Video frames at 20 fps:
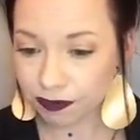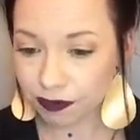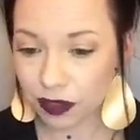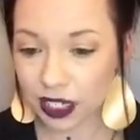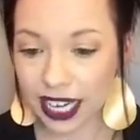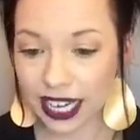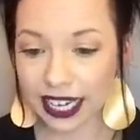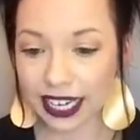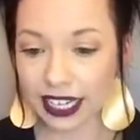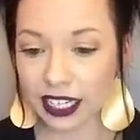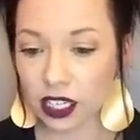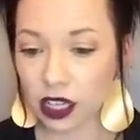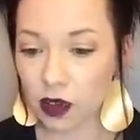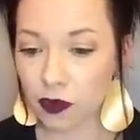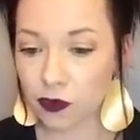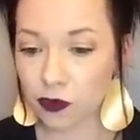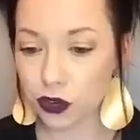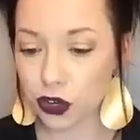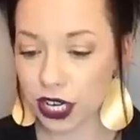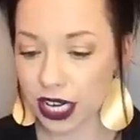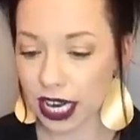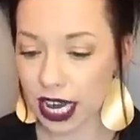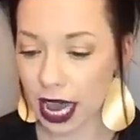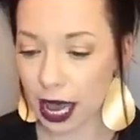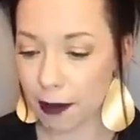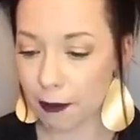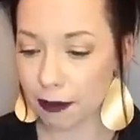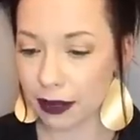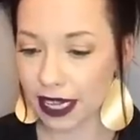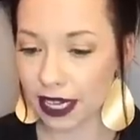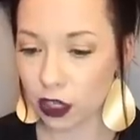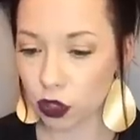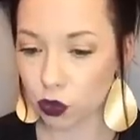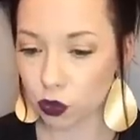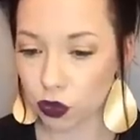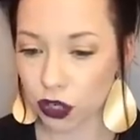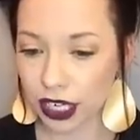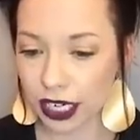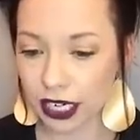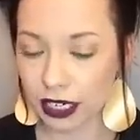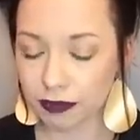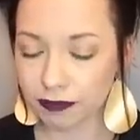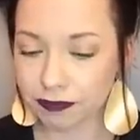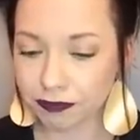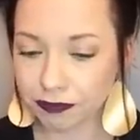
And it's a free MP3